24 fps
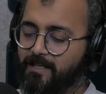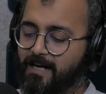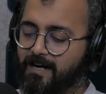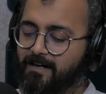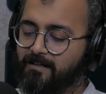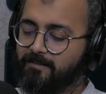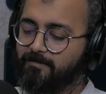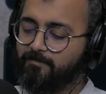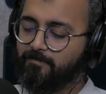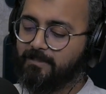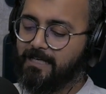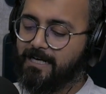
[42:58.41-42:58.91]

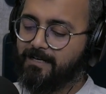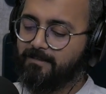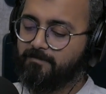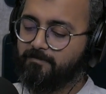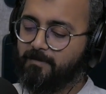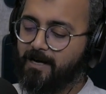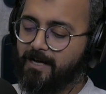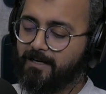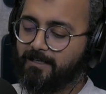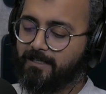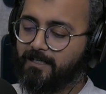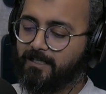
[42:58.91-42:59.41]
That
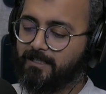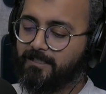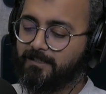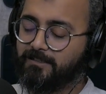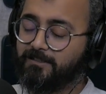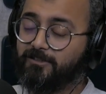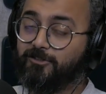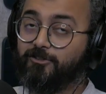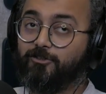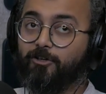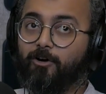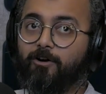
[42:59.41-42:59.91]
market is
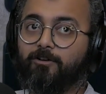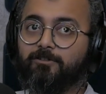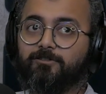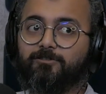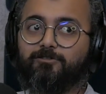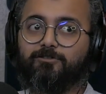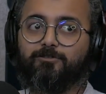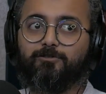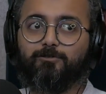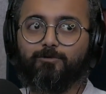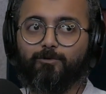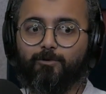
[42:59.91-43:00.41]
just
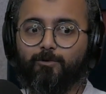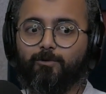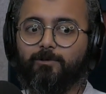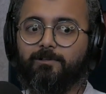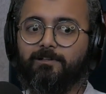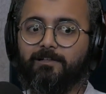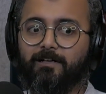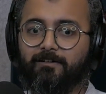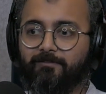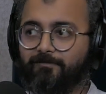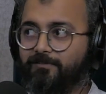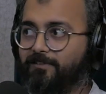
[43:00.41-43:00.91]
so
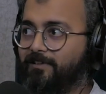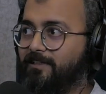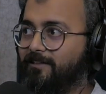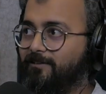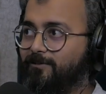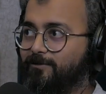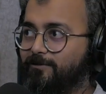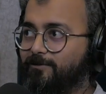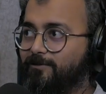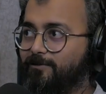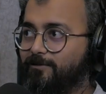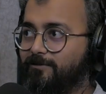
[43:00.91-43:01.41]
lovely
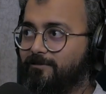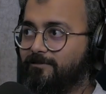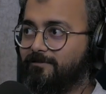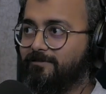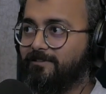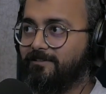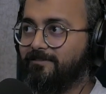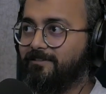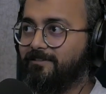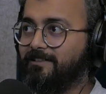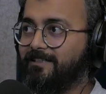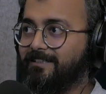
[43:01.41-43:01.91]
to go to
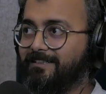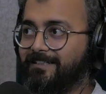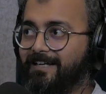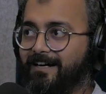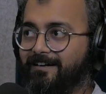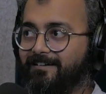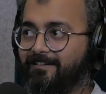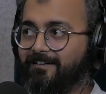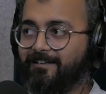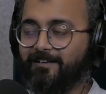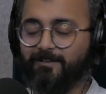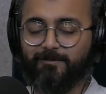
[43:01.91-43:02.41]
during
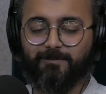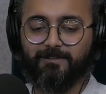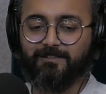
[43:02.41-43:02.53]
that time.